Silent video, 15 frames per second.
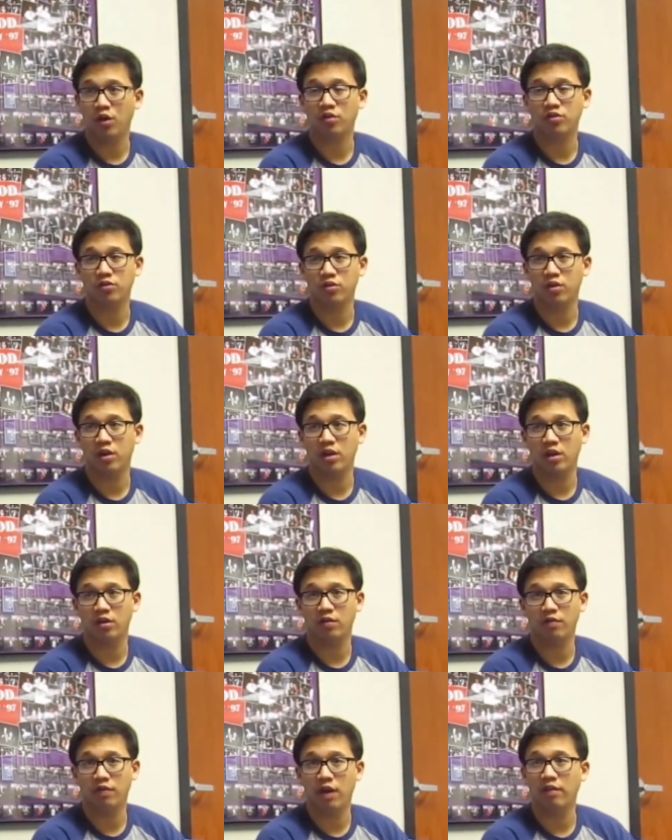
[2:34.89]
we also donated
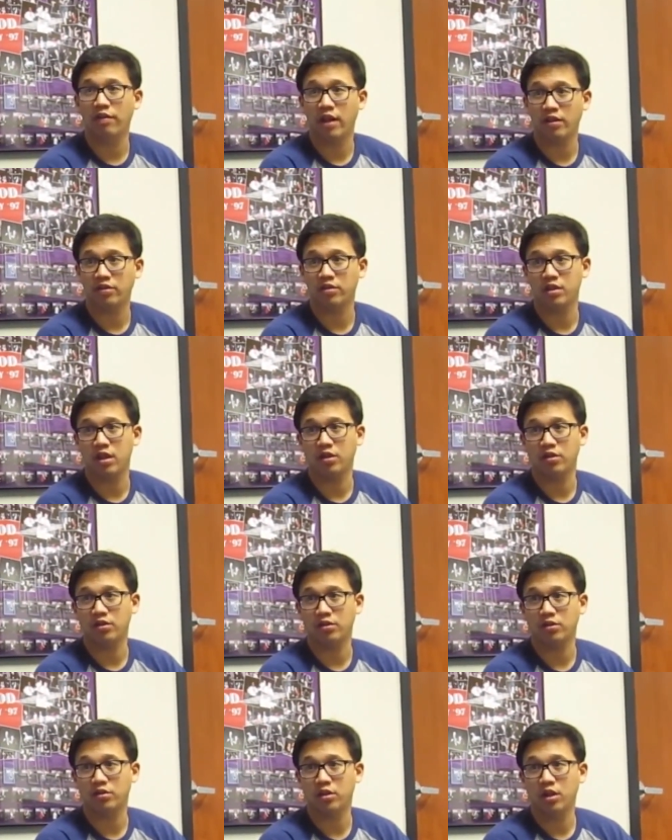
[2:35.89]

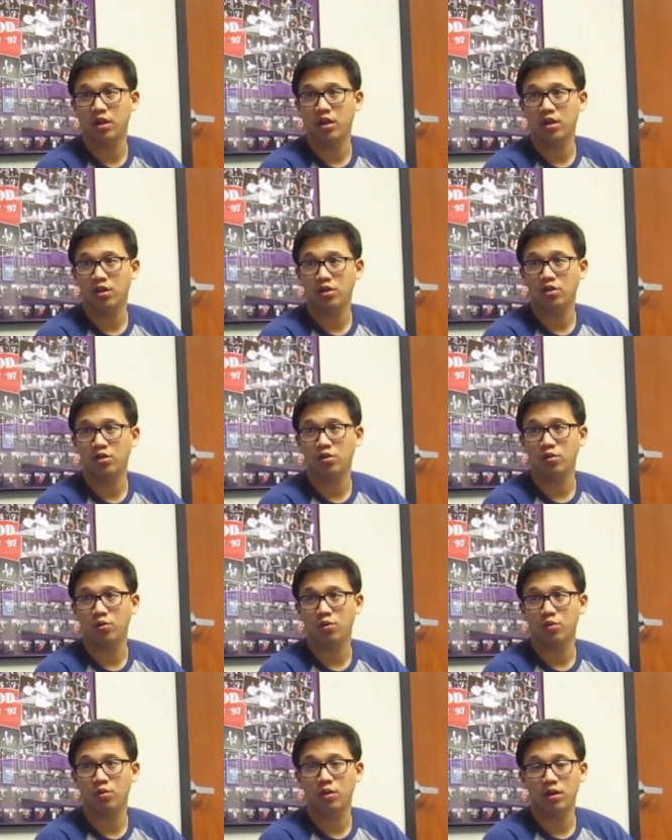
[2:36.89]
$5,000 to um,
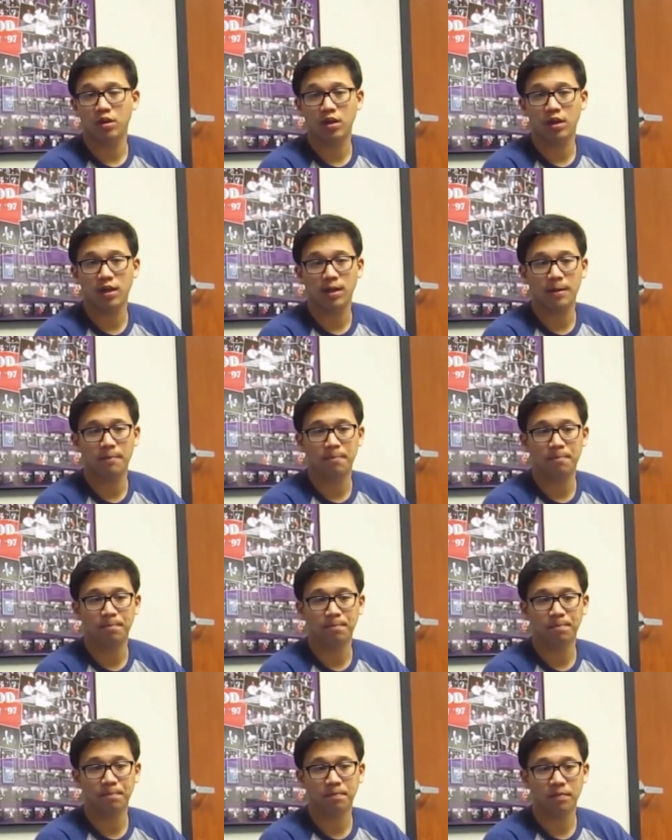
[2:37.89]

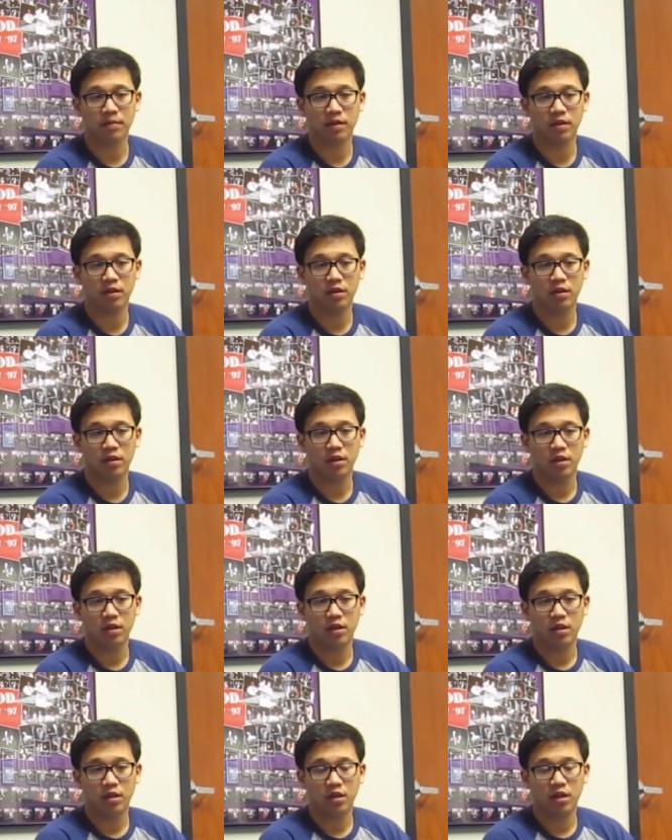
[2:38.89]
uh,
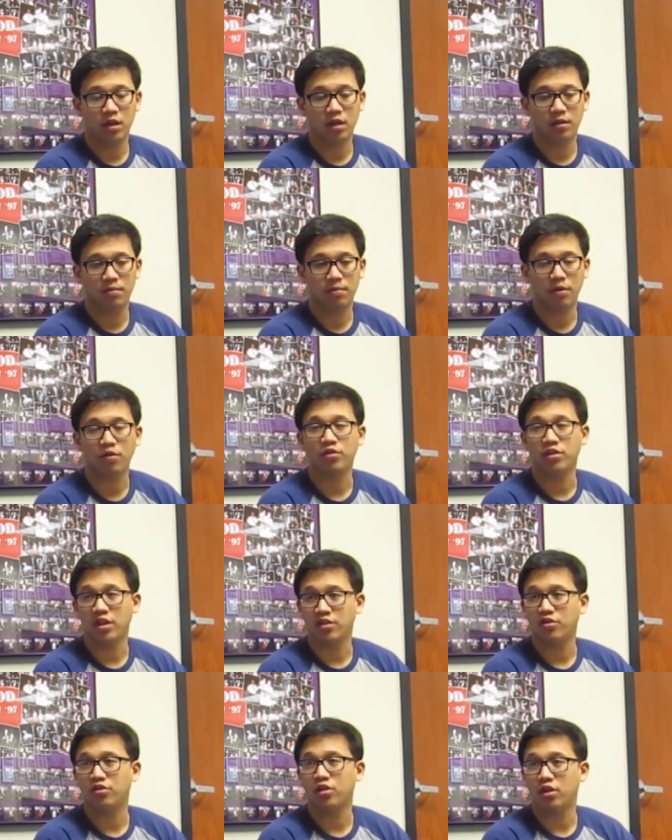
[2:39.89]
Mothers
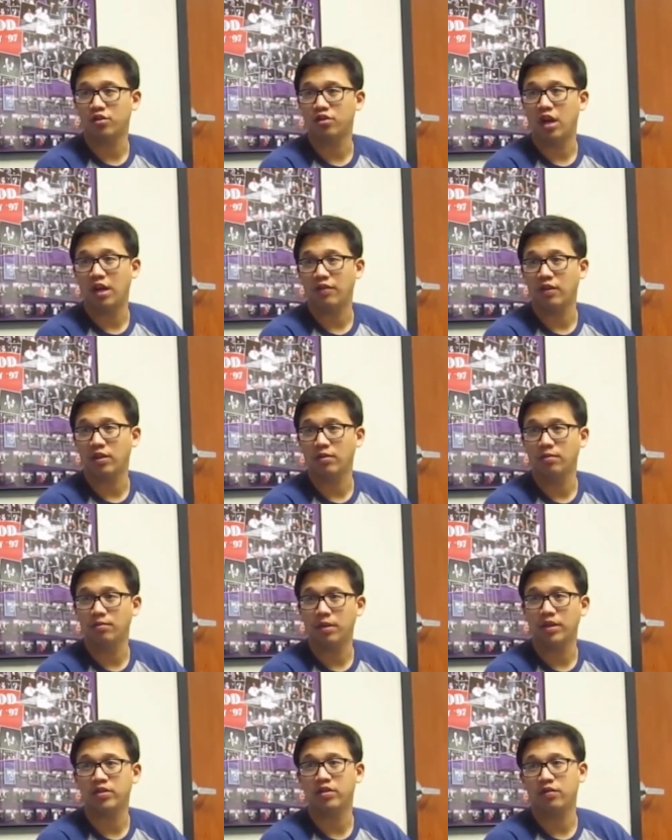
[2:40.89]
Against Drunk Driving
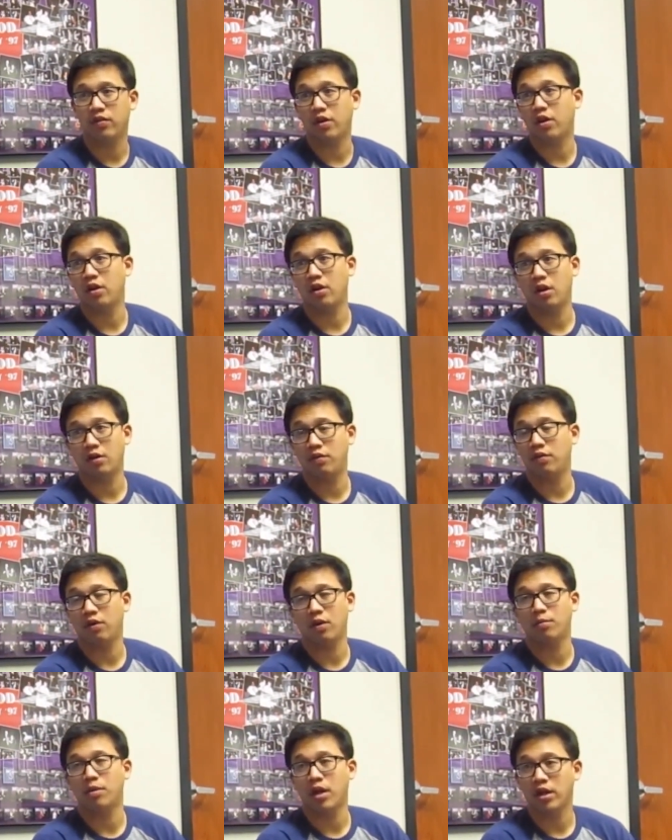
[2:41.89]
based off, our, off of
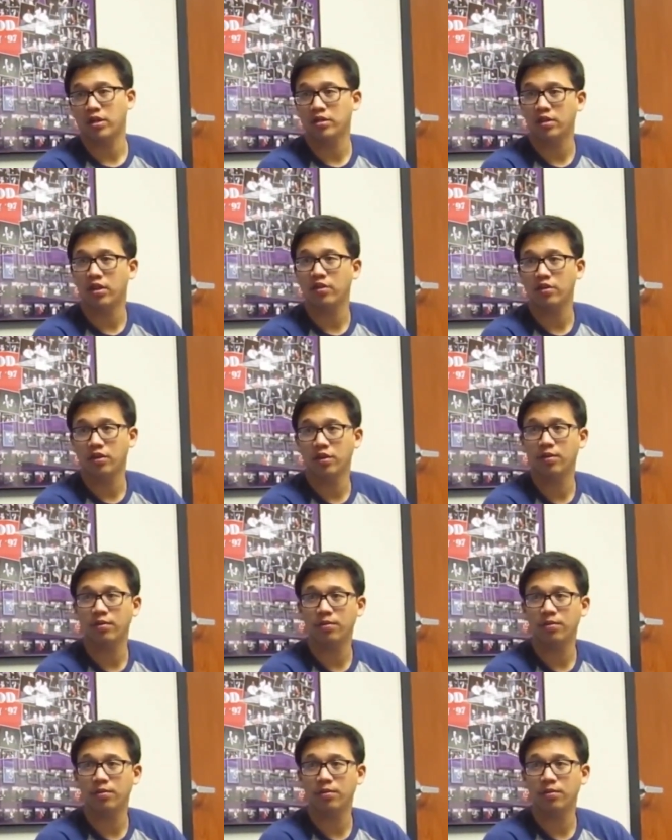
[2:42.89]
our product sales.